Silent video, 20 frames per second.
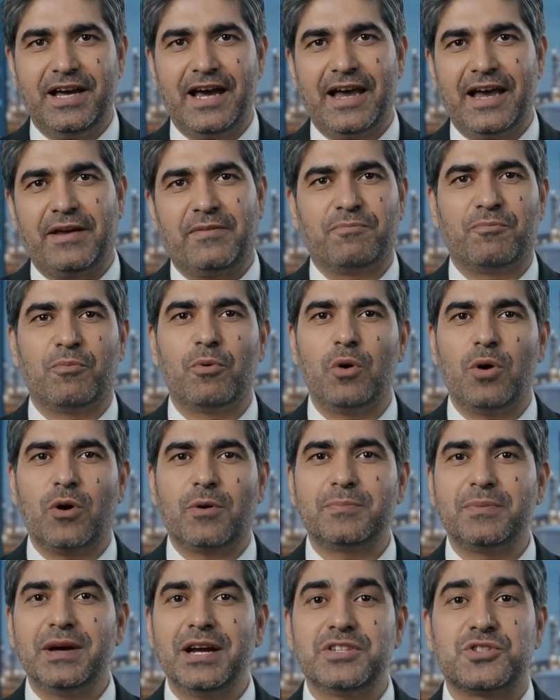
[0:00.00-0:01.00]
and
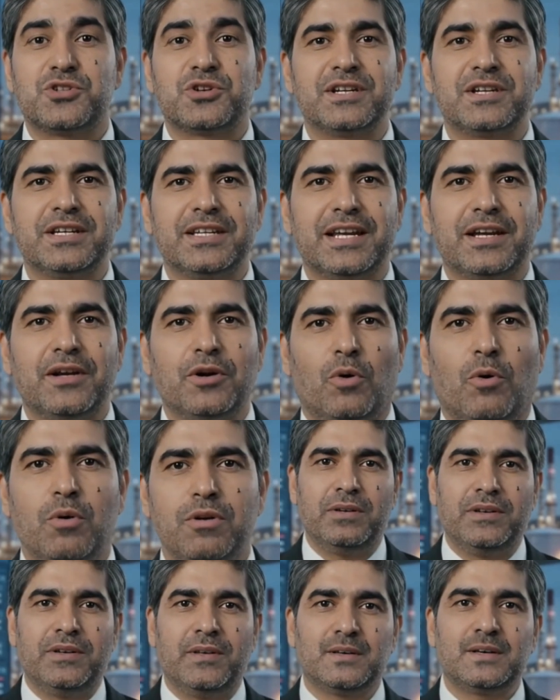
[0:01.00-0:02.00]
more pressure it can
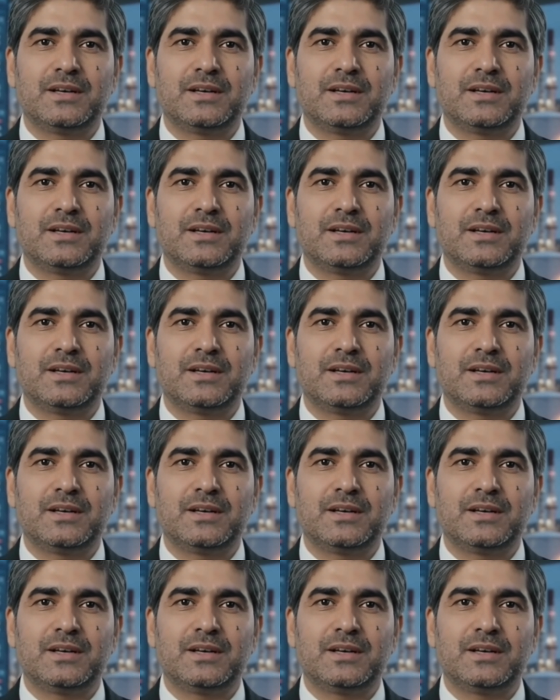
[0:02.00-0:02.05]
hold.